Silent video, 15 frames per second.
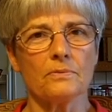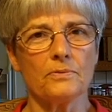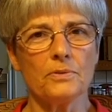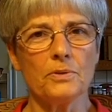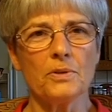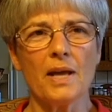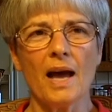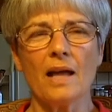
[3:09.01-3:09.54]

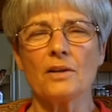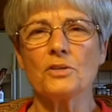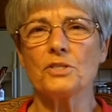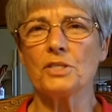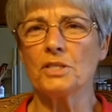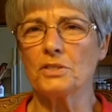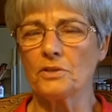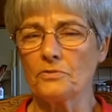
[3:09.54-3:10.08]
Food
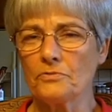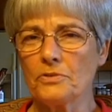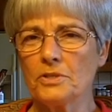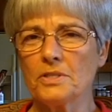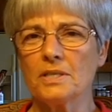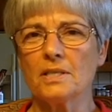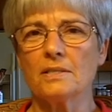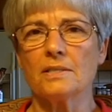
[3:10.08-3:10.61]
allergies or
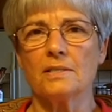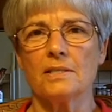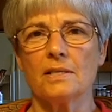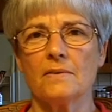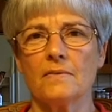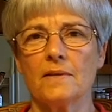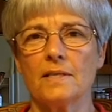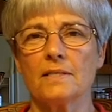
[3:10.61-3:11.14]
food
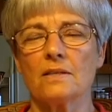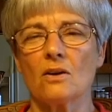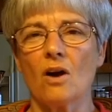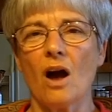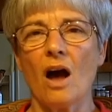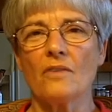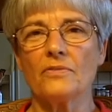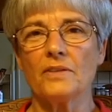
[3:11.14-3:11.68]
sensitivities are
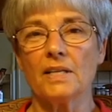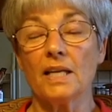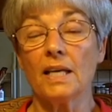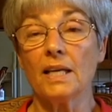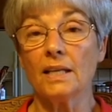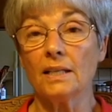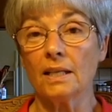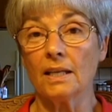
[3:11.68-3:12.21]
often
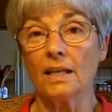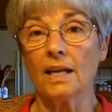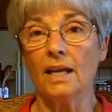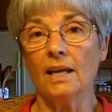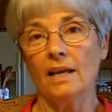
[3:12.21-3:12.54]
hidden,